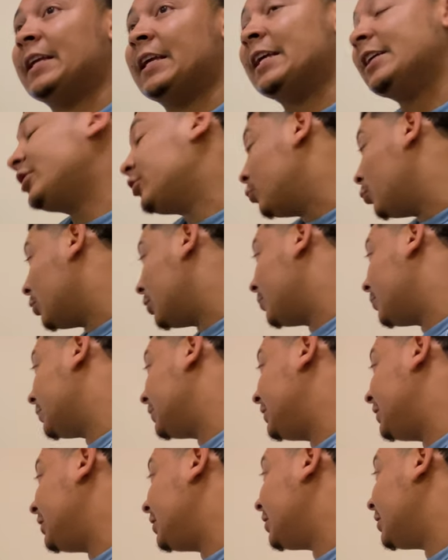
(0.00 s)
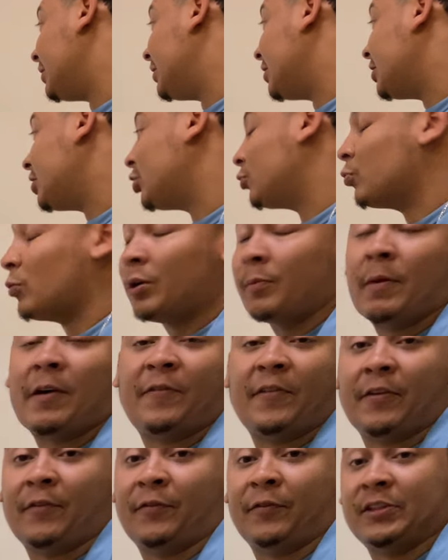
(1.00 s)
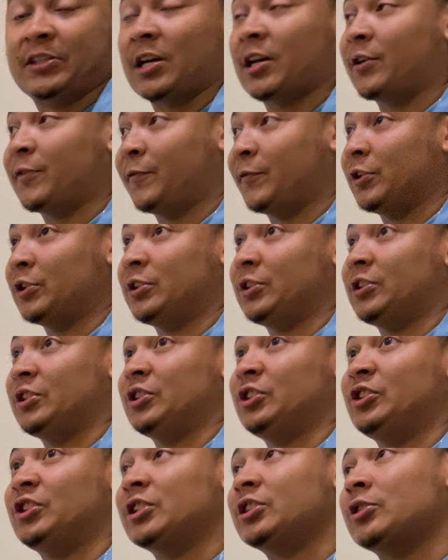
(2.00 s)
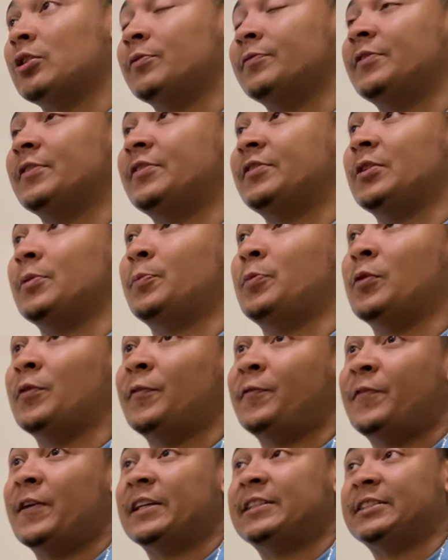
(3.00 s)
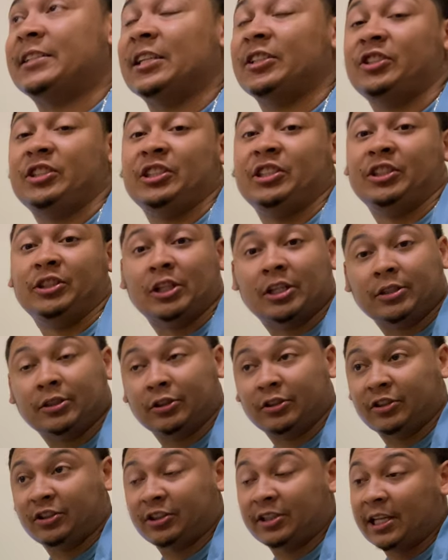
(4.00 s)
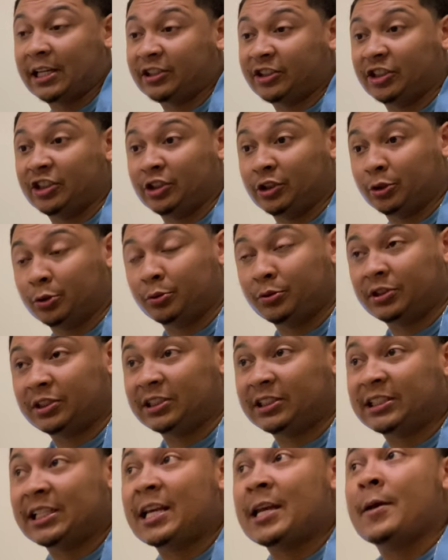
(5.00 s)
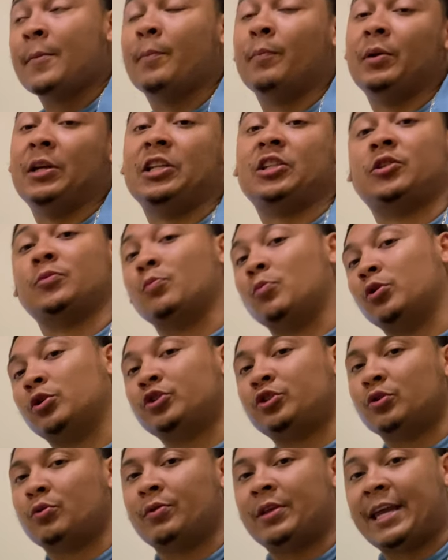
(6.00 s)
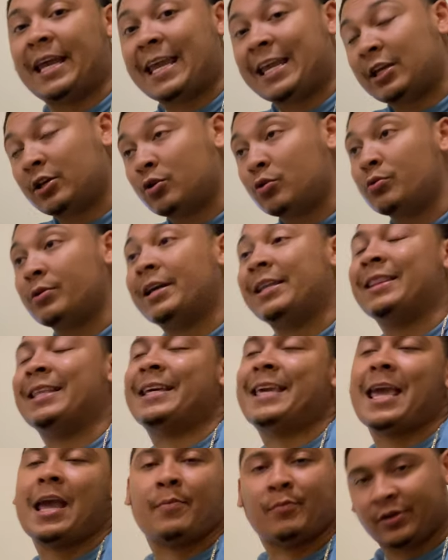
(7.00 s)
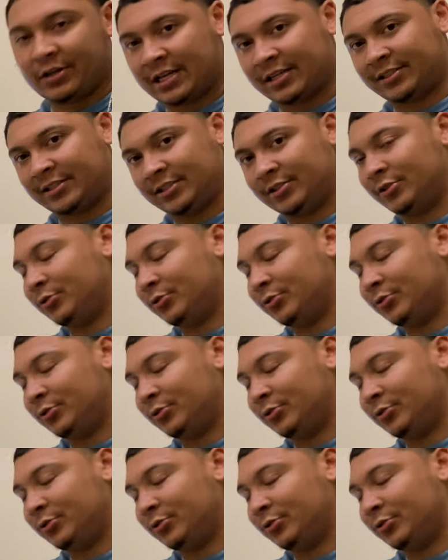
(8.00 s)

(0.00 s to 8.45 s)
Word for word: it's one of this is one of my favorite photographers just off the simple effects that she that she uses, but it's more so the angle and the camera that she